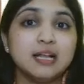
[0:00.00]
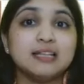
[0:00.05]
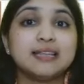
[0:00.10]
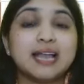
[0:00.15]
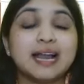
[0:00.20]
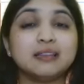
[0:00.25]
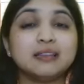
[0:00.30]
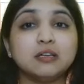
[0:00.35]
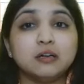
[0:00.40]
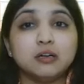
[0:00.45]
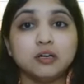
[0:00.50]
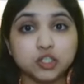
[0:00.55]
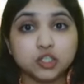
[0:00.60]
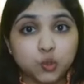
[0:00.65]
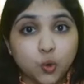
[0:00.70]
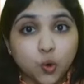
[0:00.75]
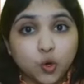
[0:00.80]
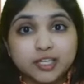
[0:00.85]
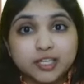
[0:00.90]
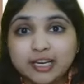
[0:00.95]
that the
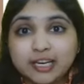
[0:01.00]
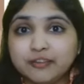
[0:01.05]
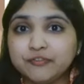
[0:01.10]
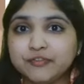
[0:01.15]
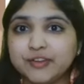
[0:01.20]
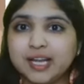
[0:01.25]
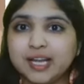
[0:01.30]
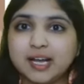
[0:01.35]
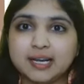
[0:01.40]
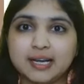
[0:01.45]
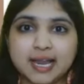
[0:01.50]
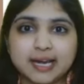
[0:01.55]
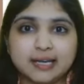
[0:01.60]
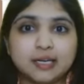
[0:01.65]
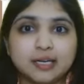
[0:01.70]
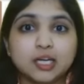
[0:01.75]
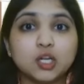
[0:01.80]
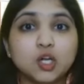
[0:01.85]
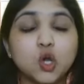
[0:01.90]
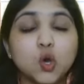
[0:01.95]
total fee
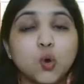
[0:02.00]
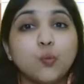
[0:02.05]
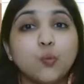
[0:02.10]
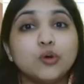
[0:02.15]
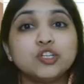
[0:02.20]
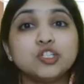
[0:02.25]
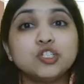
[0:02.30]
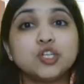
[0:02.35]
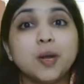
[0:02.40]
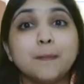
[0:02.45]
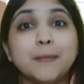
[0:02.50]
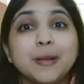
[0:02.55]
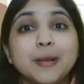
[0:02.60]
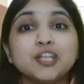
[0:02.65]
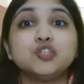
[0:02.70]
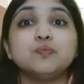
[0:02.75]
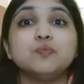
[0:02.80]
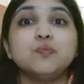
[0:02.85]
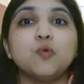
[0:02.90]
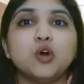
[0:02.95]
collected was
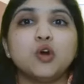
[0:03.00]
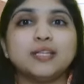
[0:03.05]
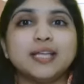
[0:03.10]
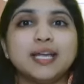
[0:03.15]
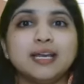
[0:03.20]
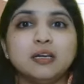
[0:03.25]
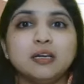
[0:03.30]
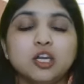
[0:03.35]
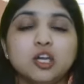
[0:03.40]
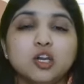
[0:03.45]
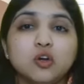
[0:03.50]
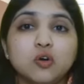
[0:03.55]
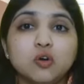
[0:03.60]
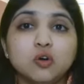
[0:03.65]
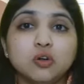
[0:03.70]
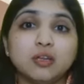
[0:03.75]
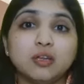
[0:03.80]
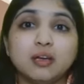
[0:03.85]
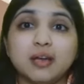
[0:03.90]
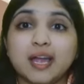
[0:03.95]
much more than
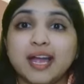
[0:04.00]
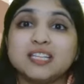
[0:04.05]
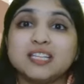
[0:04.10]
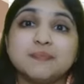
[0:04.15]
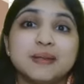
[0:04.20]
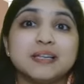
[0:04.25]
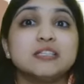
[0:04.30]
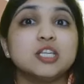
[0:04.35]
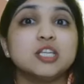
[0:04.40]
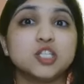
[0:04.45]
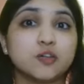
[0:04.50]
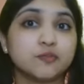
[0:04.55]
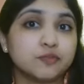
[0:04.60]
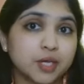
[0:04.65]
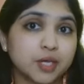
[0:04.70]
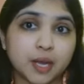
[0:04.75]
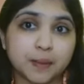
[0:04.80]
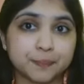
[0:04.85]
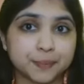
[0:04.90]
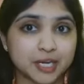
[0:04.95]
the expenses of the
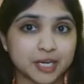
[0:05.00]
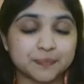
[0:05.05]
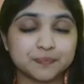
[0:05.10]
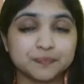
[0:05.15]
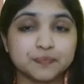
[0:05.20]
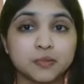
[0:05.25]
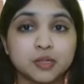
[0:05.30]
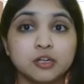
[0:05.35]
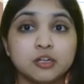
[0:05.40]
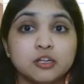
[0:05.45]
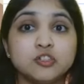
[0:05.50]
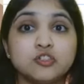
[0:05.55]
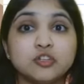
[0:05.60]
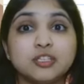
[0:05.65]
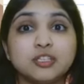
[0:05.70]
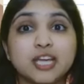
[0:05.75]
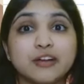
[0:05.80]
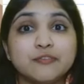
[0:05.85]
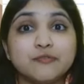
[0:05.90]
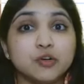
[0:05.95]
company. So
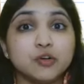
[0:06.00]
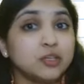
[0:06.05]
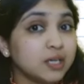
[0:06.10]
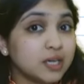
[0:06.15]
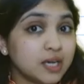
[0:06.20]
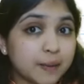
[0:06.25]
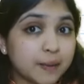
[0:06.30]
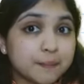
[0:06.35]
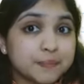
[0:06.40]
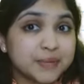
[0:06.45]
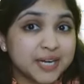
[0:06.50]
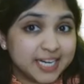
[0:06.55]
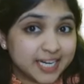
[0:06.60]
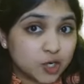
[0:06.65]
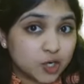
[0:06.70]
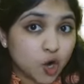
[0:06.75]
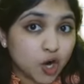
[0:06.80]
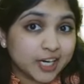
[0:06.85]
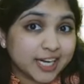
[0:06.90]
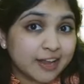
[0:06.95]
therefore, the company did
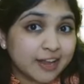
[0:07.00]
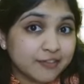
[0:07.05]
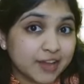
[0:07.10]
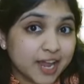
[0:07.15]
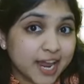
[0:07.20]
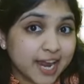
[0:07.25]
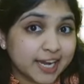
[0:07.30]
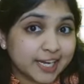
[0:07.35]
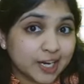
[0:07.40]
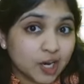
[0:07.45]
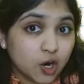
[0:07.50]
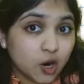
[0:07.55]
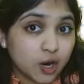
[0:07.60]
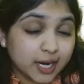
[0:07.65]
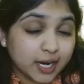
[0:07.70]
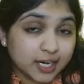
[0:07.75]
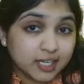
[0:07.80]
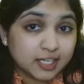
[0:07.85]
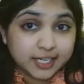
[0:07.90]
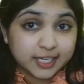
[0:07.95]
not have any
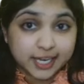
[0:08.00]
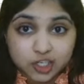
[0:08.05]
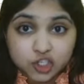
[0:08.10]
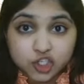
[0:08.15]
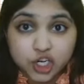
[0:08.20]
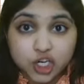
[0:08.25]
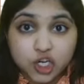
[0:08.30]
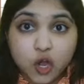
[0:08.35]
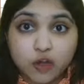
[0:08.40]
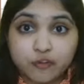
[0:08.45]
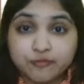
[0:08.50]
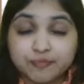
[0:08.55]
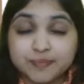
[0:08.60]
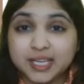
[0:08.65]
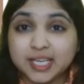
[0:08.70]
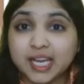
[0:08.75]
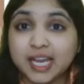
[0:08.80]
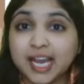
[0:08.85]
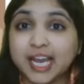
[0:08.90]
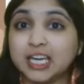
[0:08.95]
intention of
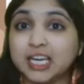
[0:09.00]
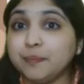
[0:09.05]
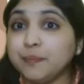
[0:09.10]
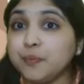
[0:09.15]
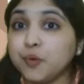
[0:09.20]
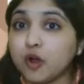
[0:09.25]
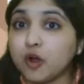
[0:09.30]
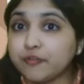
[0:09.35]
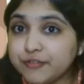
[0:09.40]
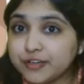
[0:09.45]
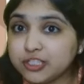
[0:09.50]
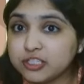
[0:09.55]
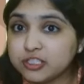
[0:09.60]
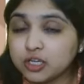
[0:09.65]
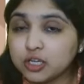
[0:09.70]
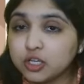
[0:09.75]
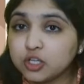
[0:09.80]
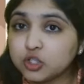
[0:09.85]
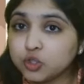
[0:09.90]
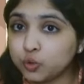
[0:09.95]
making any profits
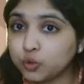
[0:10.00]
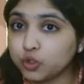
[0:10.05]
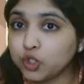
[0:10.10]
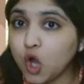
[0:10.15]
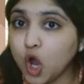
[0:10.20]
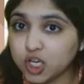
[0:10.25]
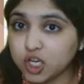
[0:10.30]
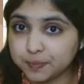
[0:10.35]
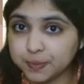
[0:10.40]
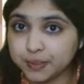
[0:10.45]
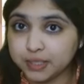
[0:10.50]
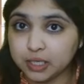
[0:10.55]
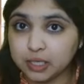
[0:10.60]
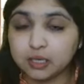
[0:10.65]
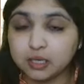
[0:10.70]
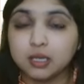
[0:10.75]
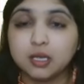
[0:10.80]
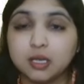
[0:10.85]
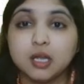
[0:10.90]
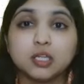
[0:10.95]
through the hospital.
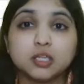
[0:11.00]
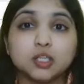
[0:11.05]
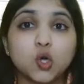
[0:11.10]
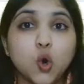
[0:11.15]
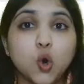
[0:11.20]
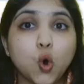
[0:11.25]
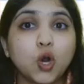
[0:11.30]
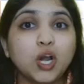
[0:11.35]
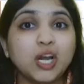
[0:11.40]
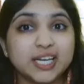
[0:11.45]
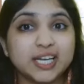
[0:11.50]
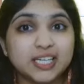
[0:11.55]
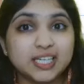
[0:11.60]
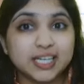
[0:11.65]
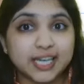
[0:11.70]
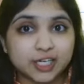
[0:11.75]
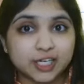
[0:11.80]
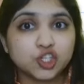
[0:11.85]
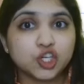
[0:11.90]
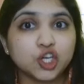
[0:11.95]
The whole
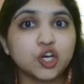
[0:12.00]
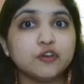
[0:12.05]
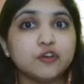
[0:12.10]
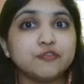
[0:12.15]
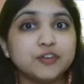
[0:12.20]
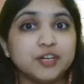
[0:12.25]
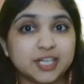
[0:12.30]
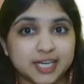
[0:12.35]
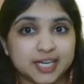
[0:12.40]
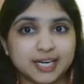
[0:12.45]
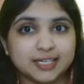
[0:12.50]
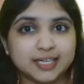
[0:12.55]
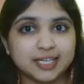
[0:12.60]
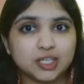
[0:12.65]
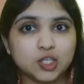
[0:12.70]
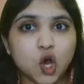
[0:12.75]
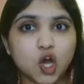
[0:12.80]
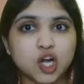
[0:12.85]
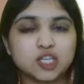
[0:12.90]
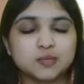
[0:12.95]
intention of creating
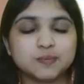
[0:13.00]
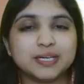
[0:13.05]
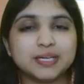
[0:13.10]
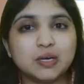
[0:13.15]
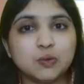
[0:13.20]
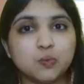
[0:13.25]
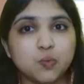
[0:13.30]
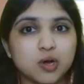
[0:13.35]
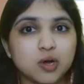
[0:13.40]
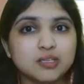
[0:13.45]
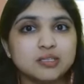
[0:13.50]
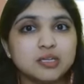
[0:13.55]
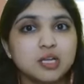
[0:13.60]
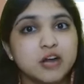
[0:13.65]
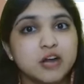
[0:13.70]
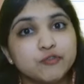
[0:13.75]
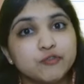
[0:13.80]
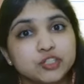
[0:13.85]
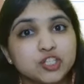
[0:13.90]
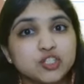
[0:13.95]
the hospital was
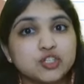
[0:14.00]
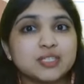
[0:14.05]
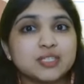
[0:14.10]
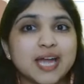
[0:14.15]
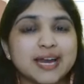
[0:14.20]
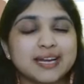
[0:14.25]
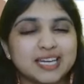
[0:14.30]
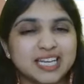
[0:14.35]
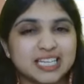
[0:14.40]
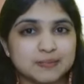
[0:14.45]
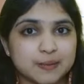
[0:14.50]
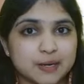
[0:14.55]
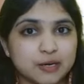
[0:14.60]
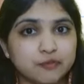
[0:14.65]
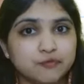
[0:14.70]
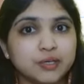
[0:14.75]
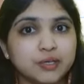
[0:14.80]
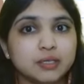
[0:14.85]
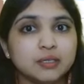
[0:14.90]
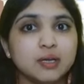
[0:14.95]
for the society's
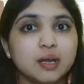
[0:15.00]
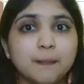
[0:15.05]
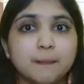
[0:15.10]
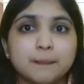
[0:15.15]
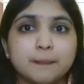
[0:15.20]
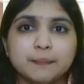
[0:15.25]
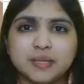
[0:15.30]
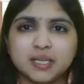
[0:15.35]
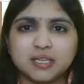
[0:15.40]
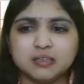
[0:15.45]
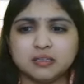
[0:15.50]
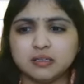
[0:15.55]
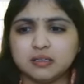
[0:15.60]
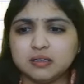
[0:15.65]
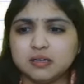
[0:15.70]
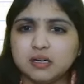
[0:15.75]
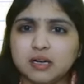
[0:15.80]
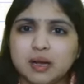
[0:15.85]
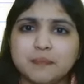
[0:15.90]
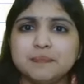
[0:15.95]
benefit.
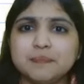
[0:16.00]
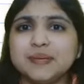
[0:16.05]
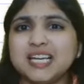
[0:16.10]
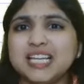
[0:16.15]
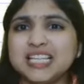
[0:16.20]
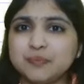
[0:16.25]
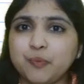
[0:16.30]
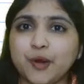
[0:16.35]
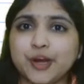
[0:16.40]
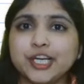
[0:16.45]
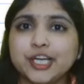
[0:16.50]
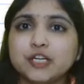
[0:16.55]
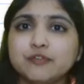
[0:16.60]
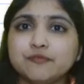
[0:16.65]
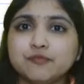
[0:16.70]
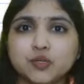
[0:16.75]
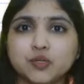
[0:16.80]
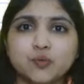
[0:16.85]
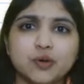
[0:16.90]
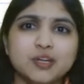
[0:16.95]
The company's point of
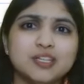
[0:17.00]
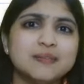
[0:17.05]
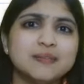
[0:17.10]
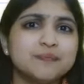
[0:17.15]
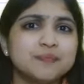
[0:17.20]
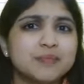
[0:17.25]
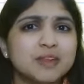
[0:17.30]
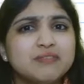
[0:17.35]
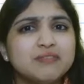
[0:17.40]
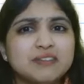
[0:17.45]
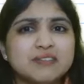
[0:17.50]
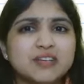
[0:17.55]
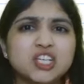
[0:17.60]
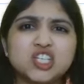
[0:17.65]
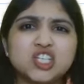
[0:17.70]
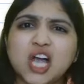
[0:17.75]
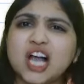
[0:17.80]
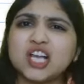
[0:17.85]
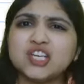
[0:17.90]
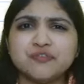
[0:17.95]
view was, we will
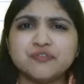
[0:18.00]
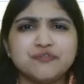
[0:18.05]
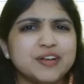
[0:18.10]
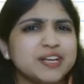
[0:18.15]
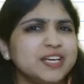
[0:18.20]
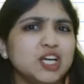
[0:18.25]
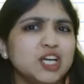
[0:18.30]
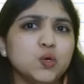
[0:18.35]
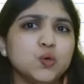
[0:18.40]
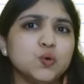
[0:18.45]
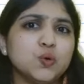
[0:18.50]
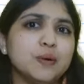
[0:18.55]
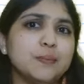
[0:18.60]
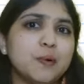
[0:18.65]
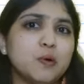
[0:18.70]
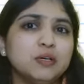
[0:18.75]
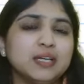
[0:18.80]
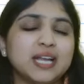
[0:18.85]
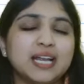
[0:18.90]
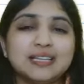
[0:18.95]
charge a very low
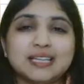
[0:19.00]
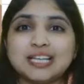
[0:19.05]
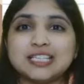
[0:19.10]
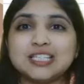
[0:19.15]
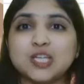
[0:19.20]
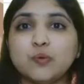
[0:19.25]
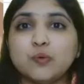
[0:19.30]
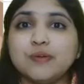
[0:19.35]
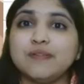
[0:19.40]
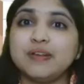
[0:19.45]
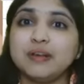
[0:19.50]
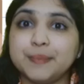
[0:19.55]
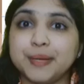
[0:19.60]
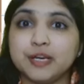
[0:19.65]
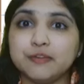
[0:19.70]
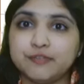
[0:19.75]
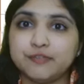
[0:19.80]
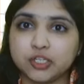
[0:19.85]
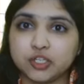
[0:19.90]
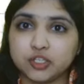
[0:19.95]
amount and that's how we will
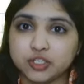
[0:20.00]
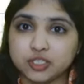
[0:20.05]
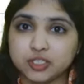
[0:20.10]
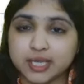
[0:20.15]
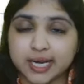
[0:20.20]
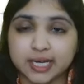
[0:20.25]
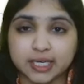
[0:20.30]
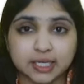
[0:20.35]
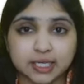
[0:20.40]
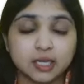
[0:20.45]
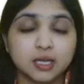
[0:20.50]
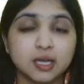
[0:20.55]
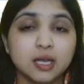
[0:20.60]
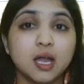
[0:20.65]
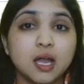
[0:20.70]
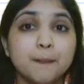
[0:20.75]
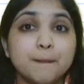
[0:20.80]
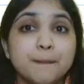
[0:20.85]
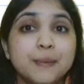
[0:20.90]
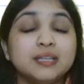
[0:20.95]
benefit the society.
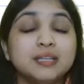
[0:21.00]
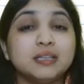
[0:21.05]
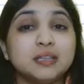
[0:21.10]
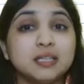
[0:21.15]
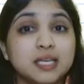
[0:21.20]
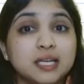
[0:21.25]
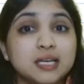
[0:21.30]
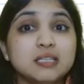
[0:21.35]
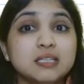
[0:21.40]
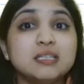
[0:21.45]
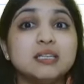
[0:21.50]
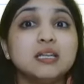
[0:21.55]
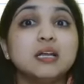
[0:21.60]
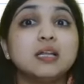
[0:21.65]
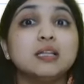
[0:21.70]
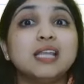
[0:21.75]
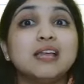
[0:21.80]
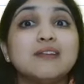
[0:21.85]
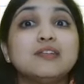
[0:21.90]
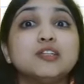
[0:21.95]
But the thing is,
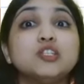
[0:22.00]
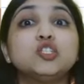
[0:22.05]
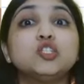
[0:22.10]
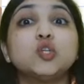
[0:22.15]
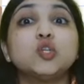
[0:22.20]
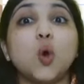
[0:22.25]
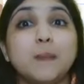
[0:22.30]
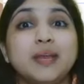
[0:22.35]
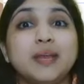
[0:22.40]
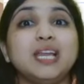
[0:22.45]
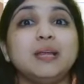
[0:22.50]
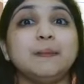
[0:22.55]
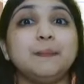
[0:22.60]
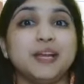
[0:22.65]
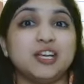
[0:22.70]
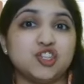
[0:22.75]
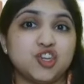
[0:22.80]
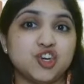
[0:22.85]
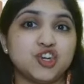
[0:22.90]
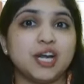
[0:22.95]
there were so many
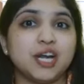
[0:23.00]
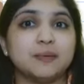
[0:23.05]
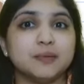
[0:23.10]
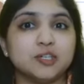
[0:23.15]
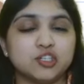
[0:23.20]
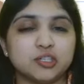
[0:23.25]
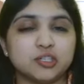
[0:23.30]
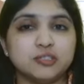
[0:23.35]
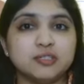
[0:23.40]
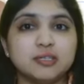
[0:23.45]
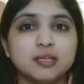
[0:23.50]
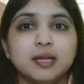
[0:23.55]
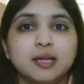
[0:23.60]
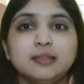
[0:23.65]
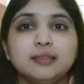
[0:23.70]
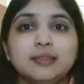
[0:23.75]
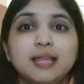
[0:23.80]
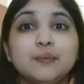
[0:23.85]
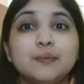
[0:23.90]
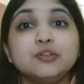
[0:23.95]
patient admissions,
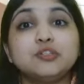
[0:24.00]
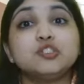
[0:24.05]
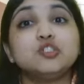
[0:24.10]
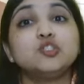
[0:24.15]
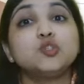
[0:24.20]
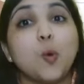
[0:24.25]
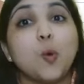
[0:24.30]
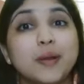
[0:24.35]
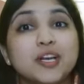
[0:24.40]
there was so